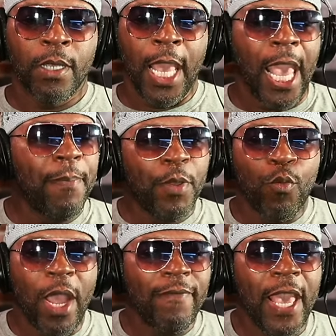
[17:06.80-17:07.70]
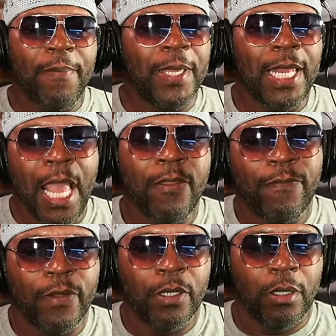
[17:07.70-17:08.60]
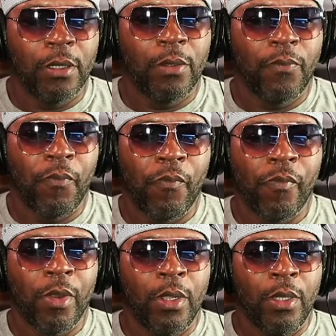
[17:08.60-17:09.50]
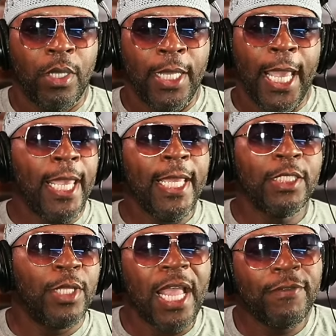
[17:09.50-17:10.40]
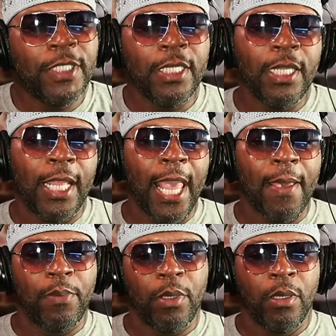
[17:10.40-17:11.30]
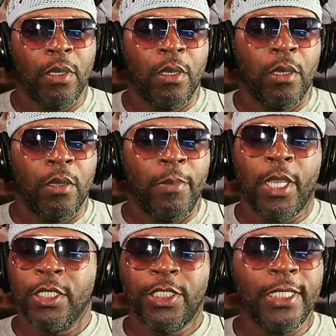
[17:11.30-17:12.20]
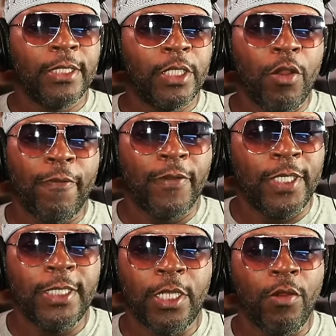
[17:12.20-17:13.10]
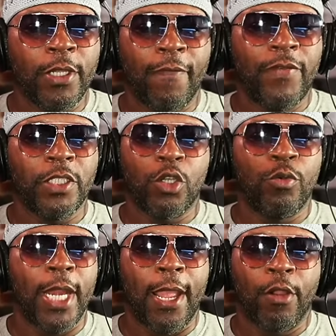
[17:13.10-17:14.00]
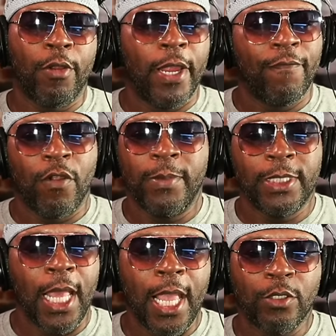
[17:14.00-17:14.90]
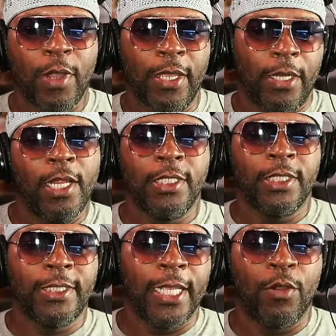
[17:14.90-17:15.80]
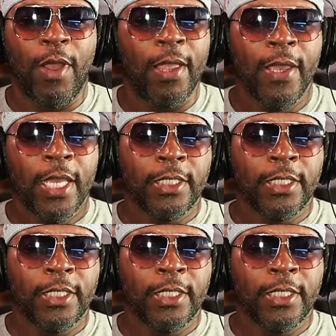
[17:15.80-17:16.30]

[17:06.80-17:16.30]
Happy wife, happy life. And his life still ain't happy because she's certainly a physical downgrade from his last wife. Now, this is second wife.